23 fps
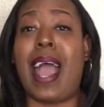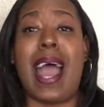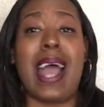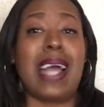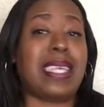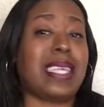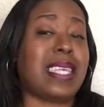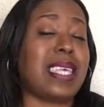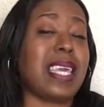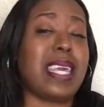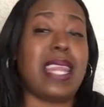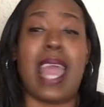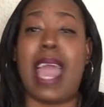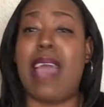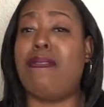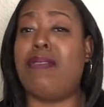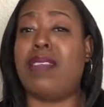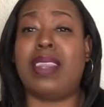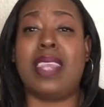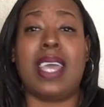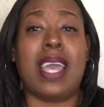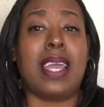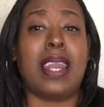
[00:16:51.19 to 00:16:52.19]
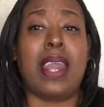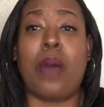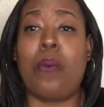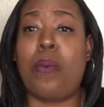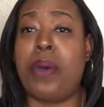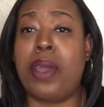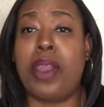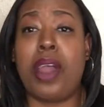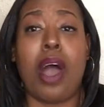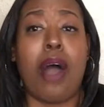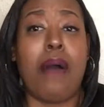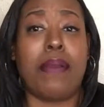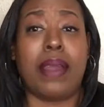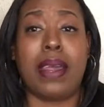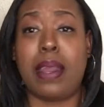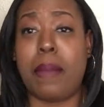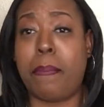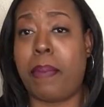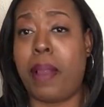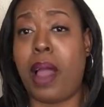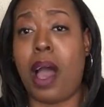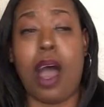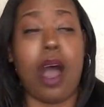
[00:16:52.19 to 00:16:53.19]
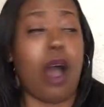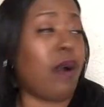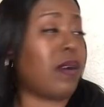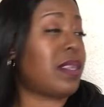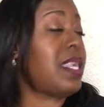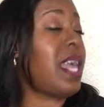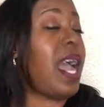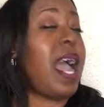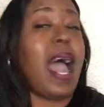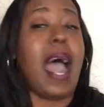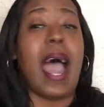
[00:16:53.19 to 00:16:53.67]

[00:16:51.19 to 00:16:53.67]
I seen everything that went on in the blogs.